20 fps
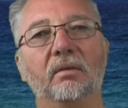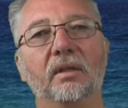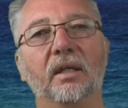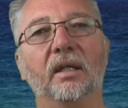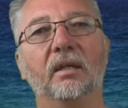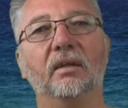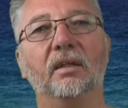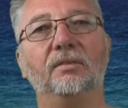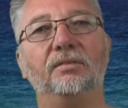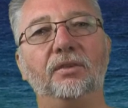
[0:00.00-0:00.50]

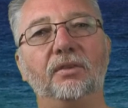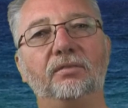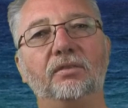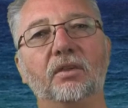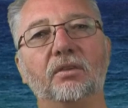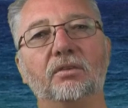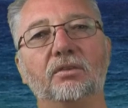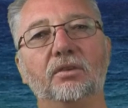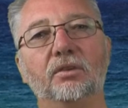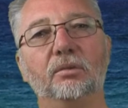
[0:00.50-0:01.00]
Now, if you've
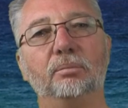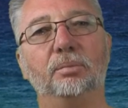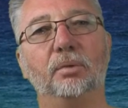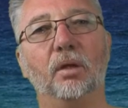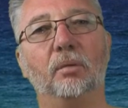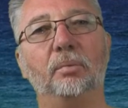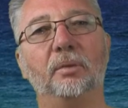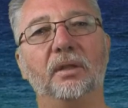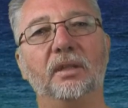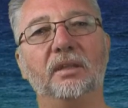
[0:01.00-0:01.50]
got two
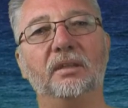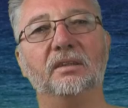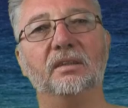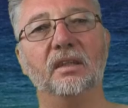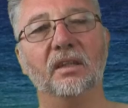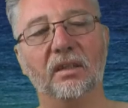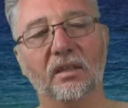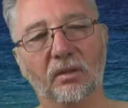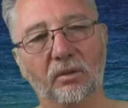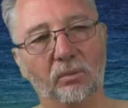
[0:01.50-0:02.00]
properties,
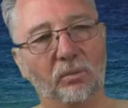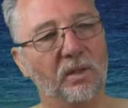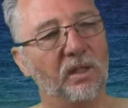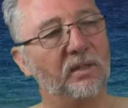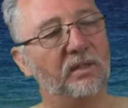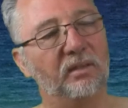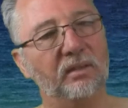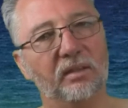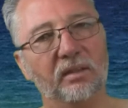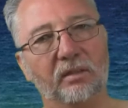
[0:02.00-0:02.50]

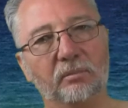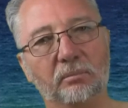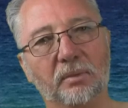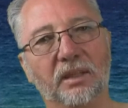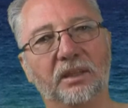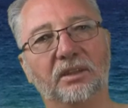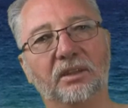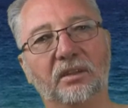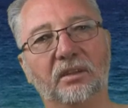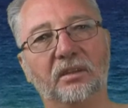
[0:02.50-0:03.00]
one
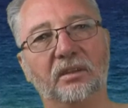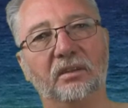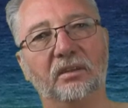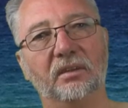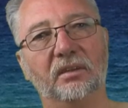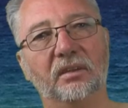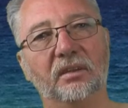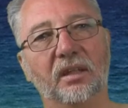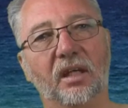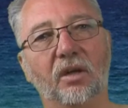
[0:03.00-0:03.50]
much
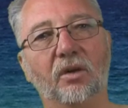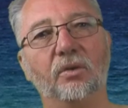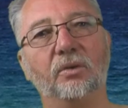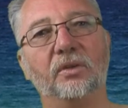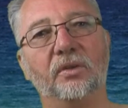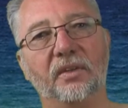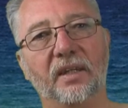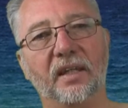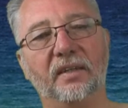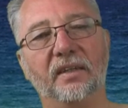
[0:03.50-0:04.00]

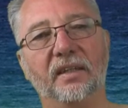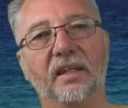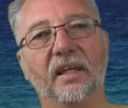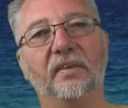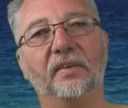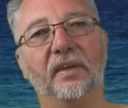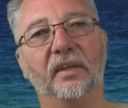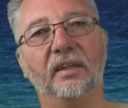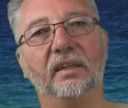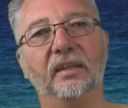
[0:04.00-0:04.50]
older than the
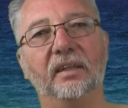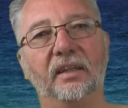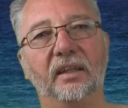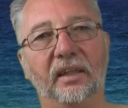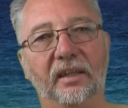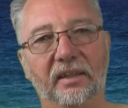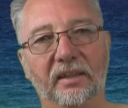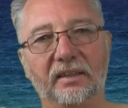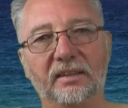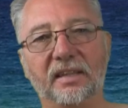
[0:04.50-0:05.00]
other,
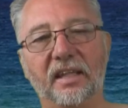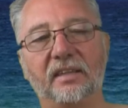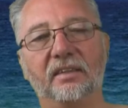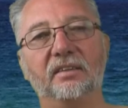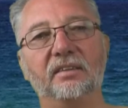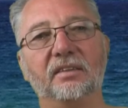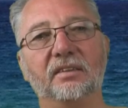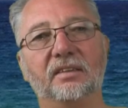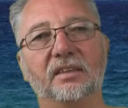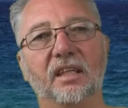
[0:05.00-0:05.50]
in
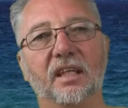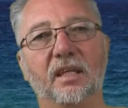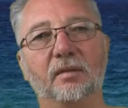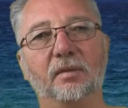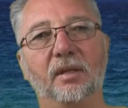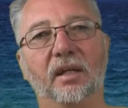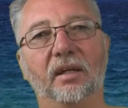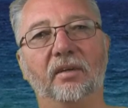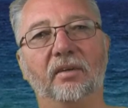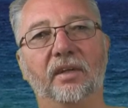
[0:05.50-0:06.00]
exactly the
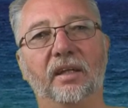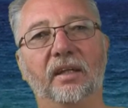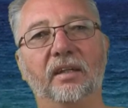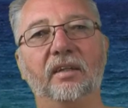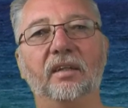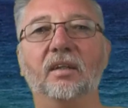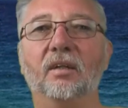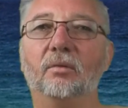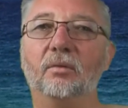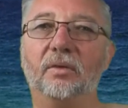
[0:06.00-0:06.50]
same
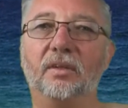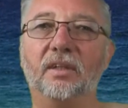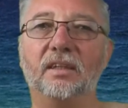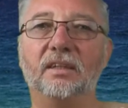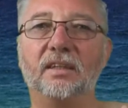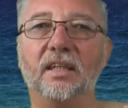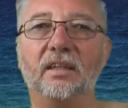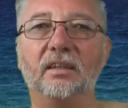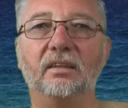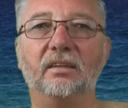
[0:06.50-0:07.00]
area, with
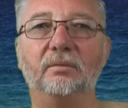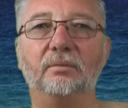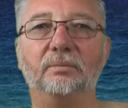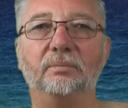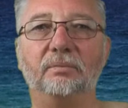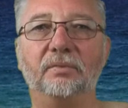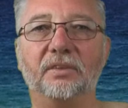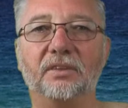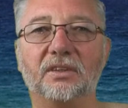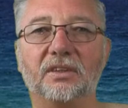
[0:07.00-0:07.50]
exactly
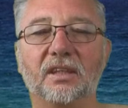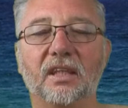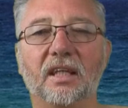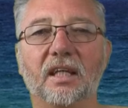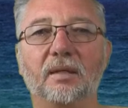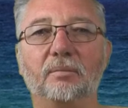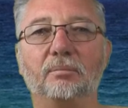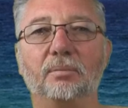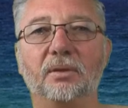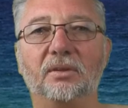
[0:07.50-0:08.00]
the
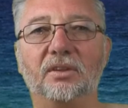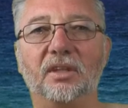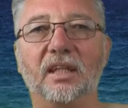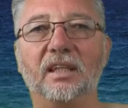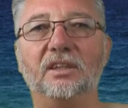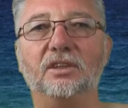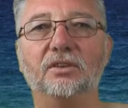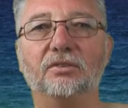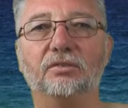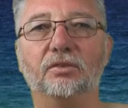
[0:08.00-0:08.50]
same
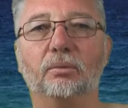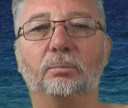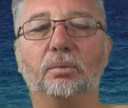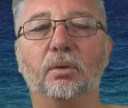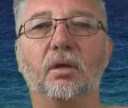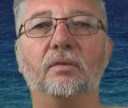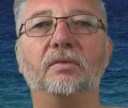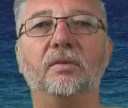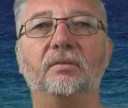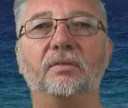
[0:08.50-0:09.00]
potential for
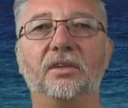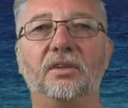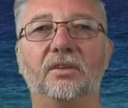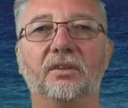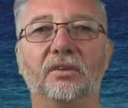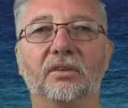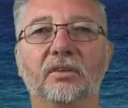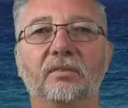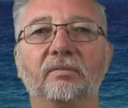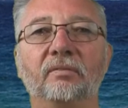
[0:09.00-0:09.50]
profit
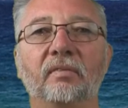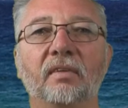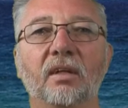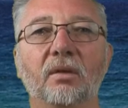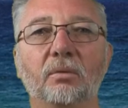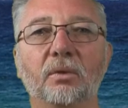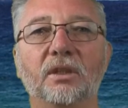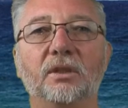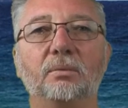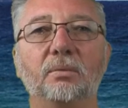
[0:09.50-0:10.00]
return,
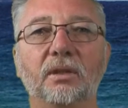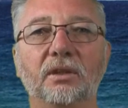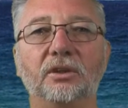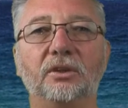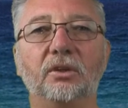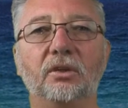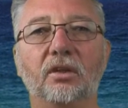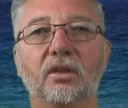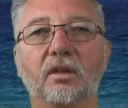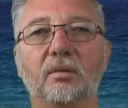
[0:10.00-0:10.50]
which one
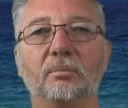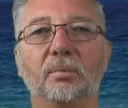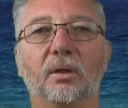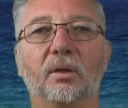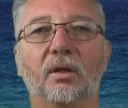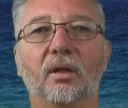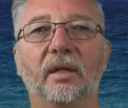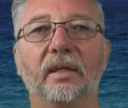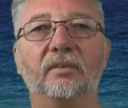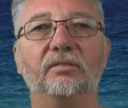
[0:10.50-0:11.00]
should I
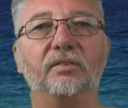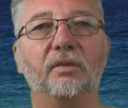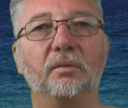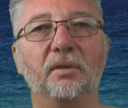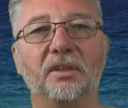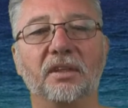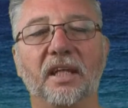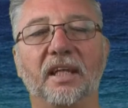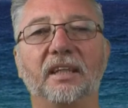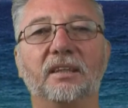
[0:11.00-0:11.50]
buy from
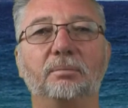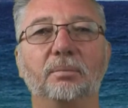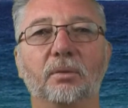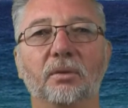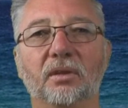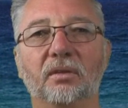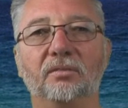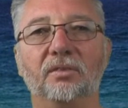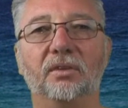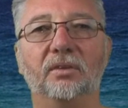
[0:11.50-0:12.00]
a tax
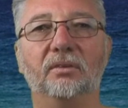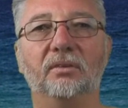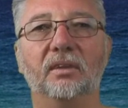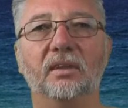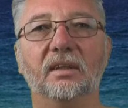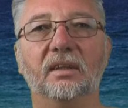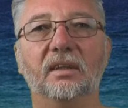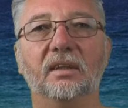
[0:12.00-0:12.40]
point of view?